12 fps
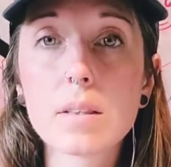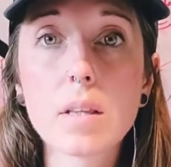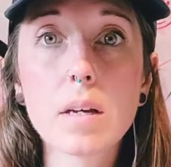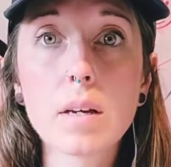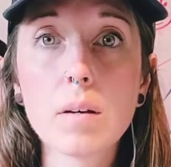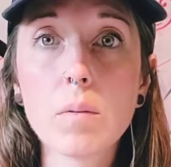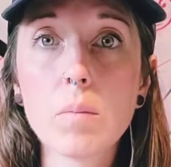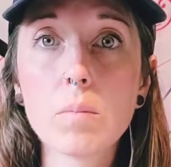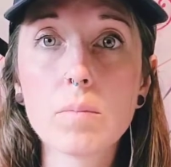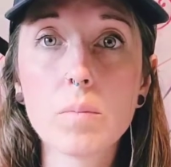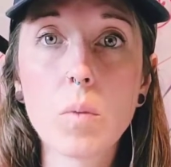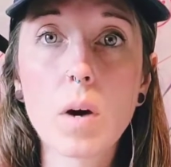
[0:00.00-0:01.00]
the
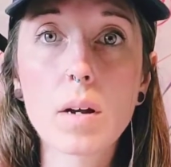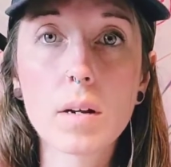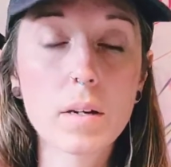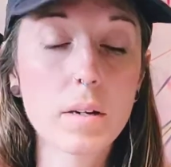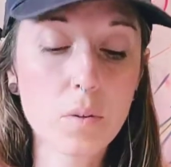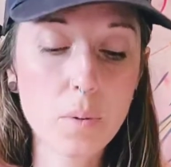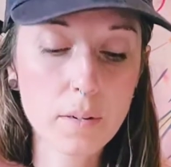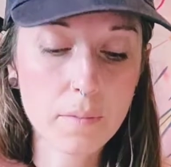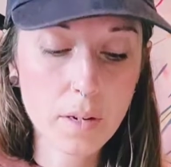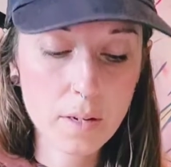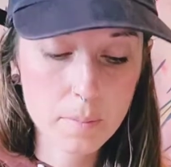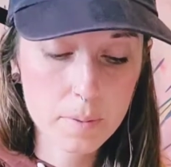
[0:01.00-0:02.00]
Queen of
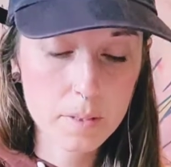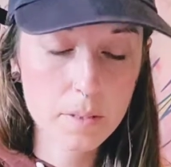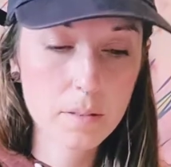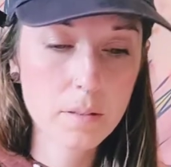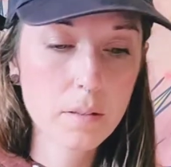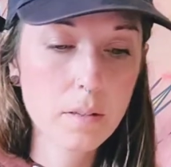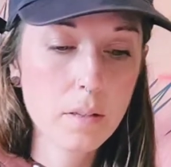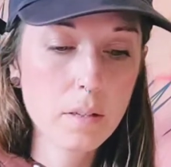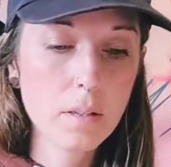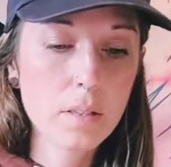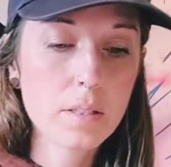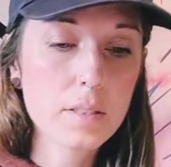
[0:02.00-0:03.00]
Cups.
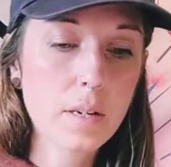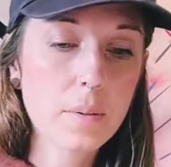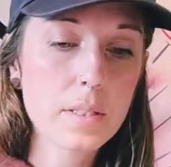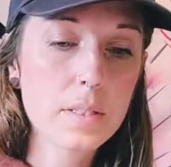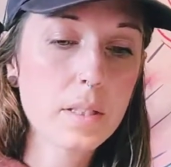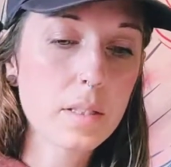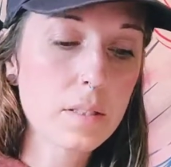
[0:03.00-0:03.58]
That's how I see